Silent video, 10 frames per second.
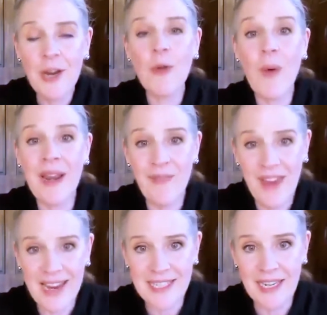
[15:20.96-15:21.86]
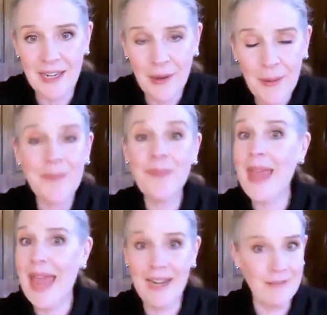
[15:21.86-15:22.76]
when fasted,
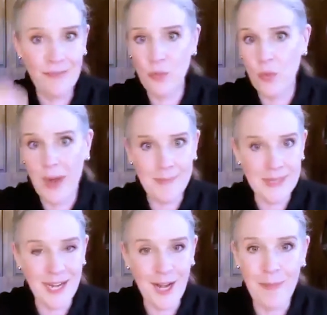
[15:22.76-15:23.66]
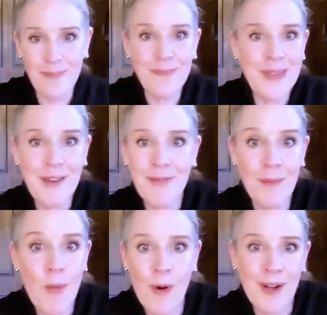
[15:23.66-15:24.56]
that ramps it up even
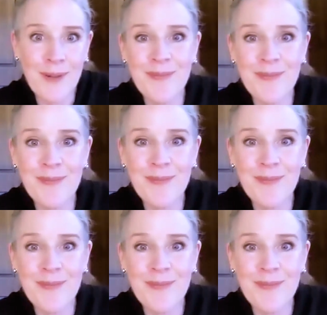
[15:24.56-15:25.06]
more. So